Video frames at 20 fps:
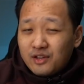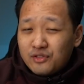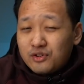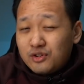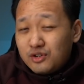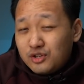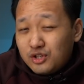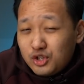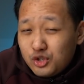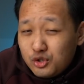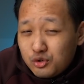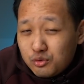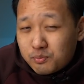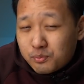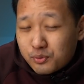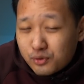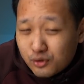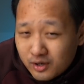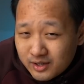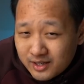other new
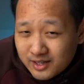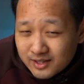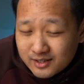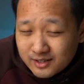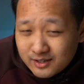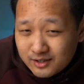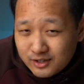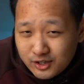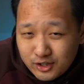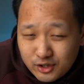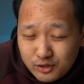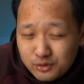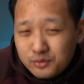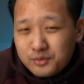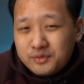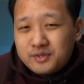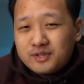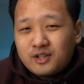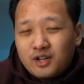product news,